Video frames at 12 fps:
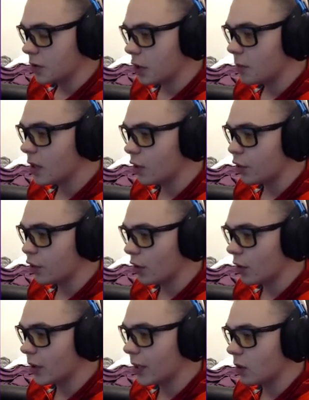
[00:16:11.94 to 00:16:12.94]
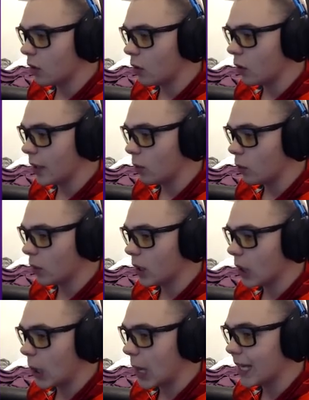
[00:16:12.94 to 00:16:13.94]
So it's going to be a 3rd and goal here.
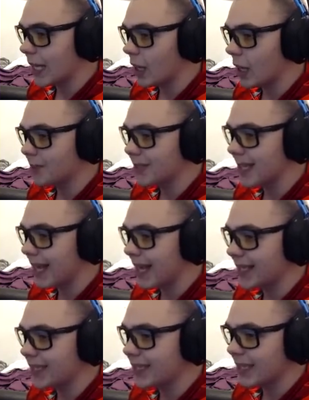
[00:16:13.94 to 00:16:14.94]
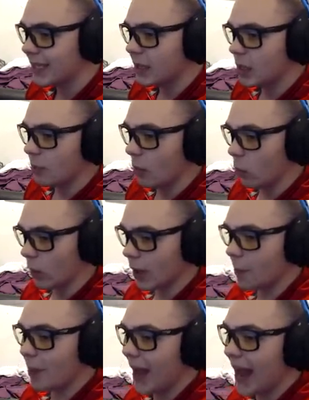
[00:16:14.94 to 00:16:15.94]
We're going to line up tight, but
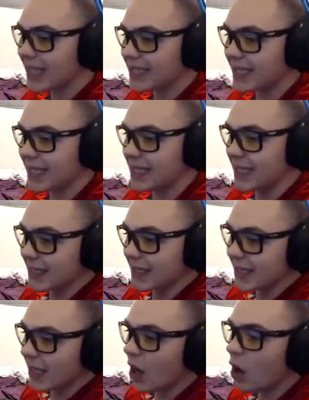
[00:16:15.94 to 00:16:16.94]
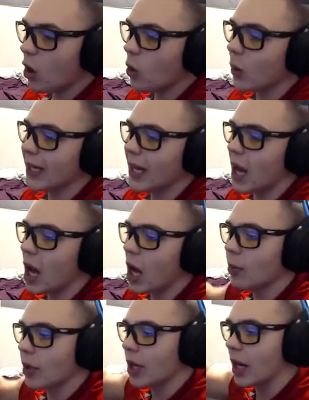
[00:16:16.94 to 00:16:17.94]
we're going to pass it. Oh, and
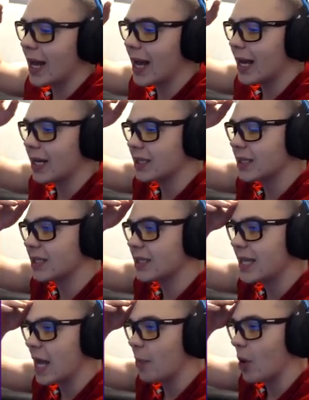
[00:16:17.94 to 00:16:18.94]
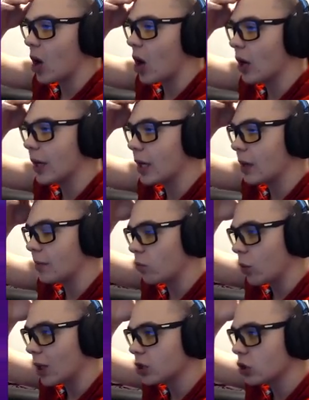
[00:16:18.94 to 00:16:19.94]
Obregon had a step on
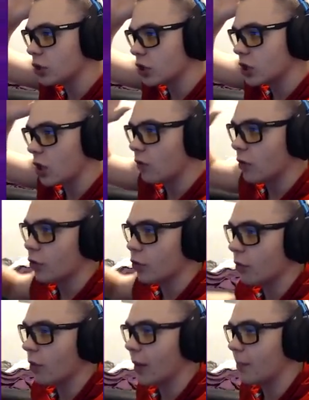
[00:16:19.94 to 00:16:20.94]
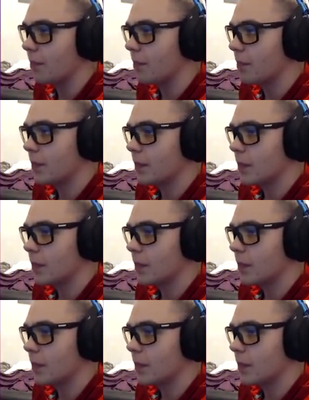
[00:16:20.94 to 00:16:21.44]
him. Russell just overthrew him.